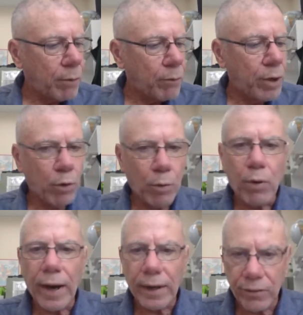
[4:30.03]
We will
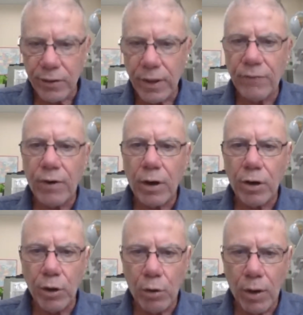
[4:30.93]
practice the
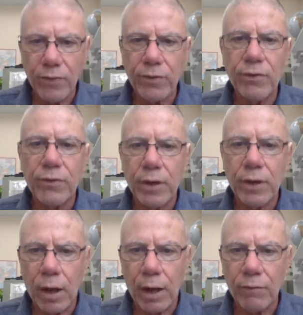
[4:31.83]
FRQ questions in
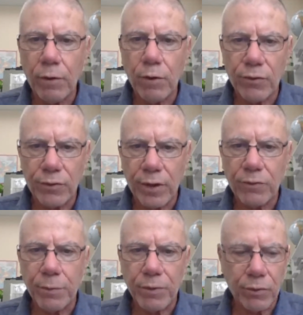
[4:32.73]
a lot of those
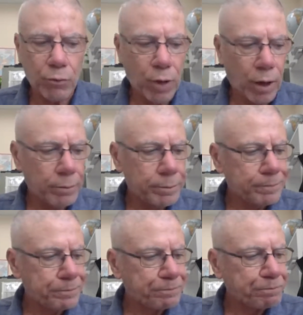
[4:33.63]
assessments as well.
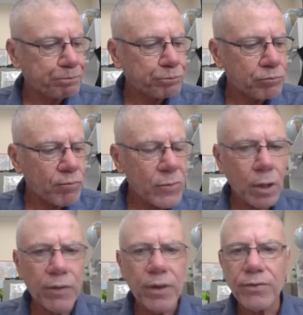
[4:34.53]

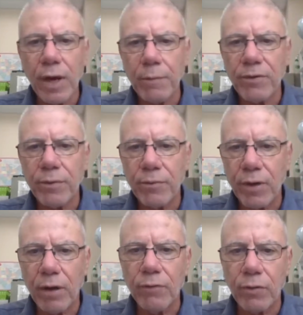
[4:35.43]
The assignments
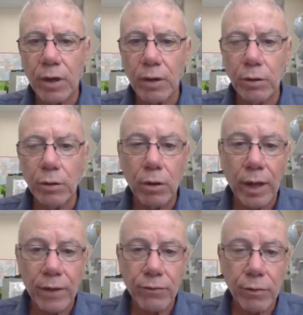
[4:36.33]
themselves are on Google
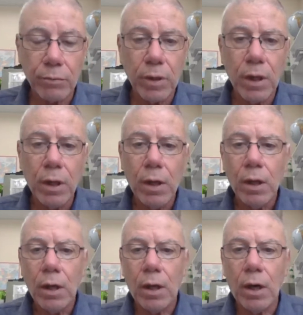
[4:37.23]
Classroom.
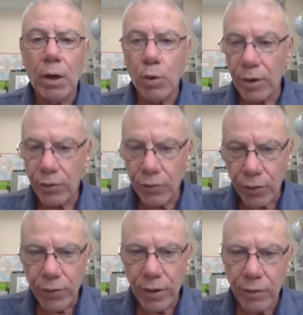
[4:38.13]
Work is
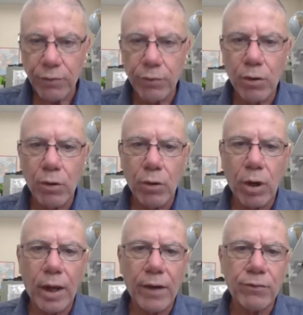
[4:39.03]
turned in through Google
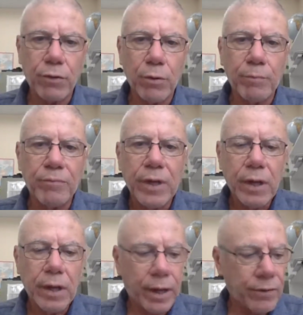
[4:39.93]
Classroom.
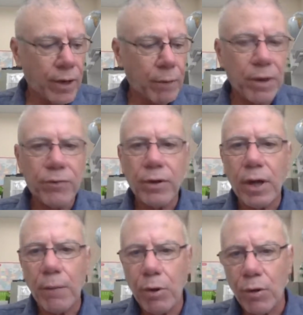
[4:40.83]
And as I
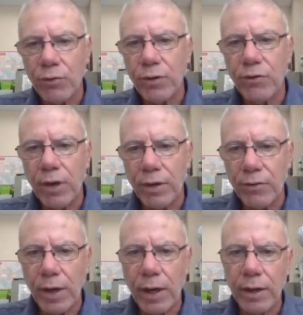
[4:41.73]
mentioned, I post
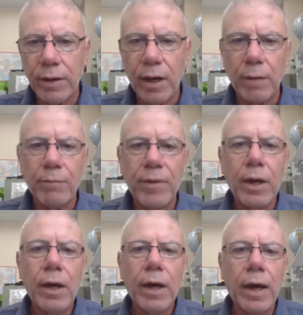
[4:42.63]
agendas ahead of time,
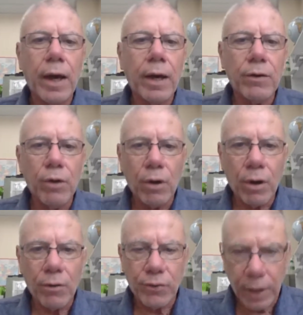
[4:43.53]
and
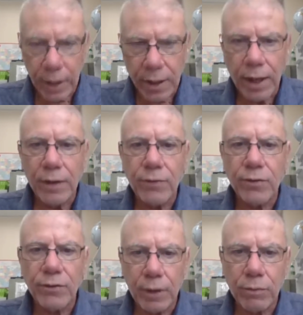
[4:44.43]
study guides,
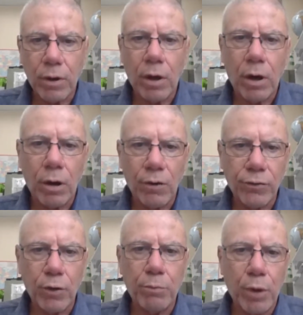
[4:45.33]
etc., are
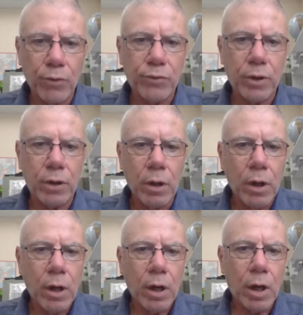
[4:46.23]
also posted
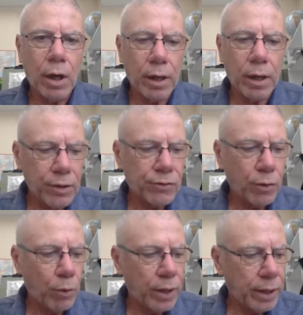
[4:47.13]
at
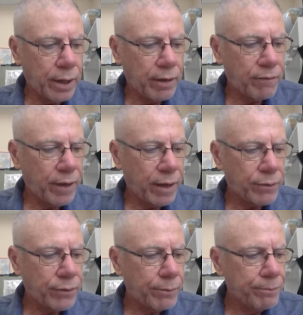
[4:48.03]
least a week in
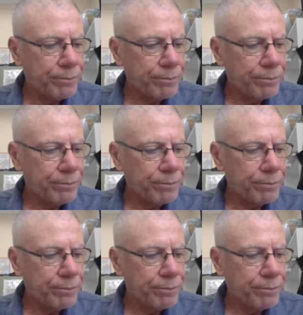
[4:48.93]
advance.